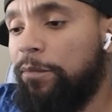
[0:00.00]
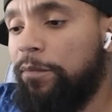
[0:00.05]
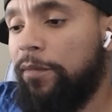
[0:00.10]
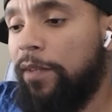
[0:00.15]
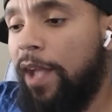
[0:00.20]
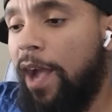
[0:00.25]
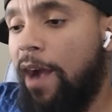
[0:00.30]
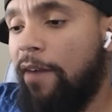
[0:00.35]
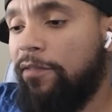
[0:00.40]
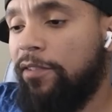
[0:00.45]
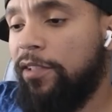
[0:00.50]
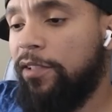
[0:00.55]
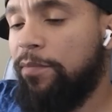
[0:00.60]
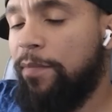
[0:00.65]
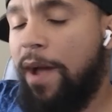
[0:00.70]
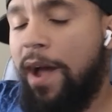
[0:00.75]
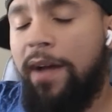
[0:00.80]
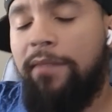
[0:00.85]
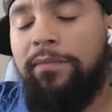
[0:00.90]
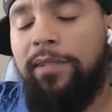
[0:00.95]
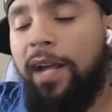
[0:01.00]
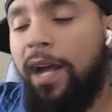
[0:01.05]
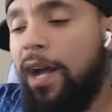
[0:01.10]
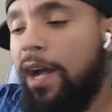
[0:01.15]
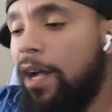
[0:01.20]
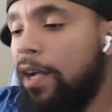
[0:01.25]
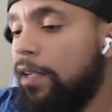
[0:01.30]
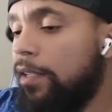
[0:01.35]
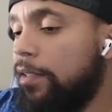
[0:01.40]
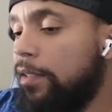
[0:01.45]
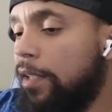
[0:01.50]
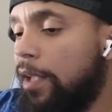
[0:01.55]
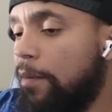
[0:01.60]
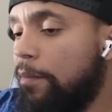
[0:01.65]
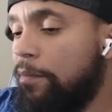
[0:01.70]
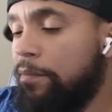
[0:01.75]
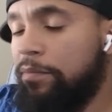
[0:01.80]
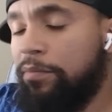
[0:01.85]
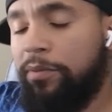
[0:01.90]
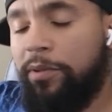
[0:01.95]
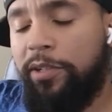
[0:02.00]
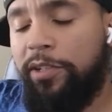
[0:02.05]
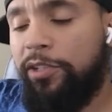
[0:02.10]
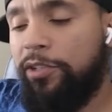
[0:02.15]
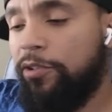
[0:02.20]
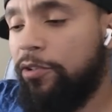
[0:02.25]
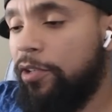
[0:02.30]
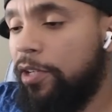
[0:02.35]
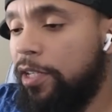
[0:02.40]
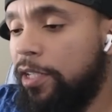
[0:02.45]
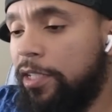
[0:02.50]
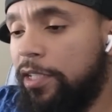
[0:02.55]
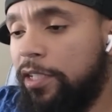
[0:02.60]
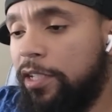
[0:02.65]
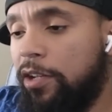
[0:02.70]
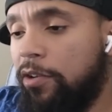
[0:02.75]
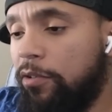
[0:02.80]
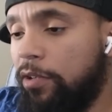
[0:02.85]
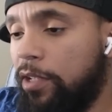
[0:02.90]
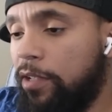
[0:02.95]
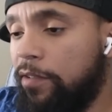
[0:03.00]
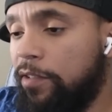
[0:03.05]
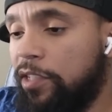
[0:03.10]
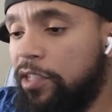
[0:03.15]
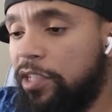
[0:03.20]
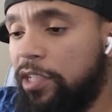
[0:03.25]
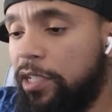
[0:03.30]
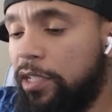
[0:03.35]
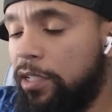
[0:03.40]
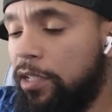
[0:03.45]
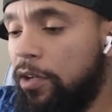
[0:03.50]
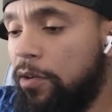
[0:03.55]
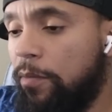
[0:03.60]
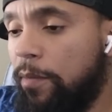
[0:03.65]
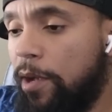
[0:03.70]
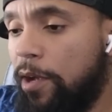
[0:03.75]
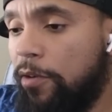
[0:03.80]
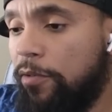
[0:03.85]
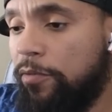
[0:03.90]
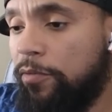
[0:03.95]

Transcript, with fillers: After his mom died, I'm pretty sure he just don't give a shit no more.